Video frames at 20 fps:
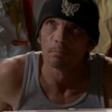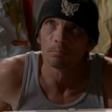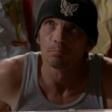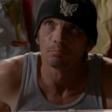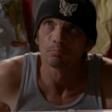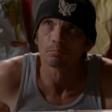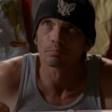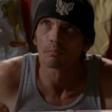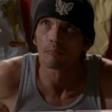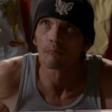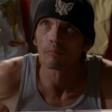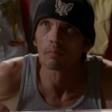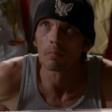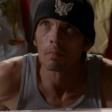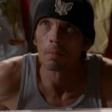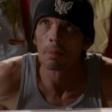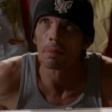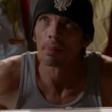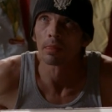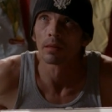pointies
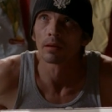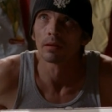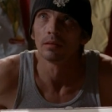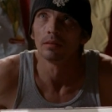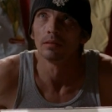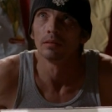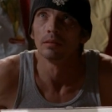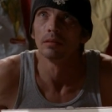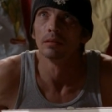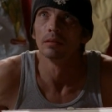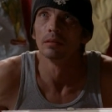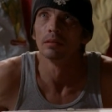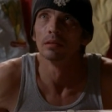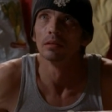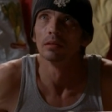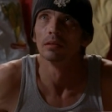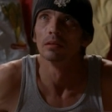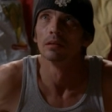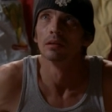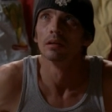and Scotty's
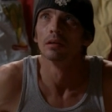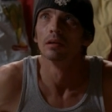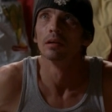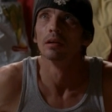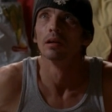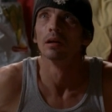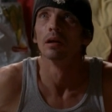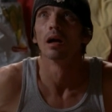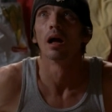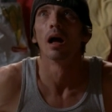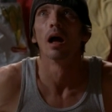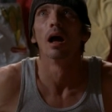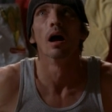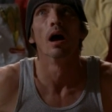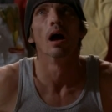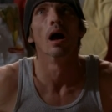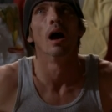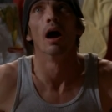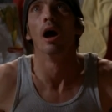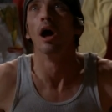fingers are all
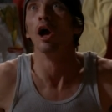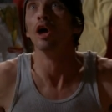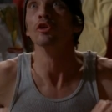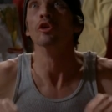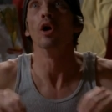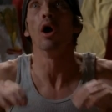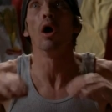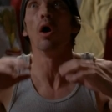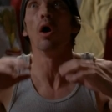sweaty.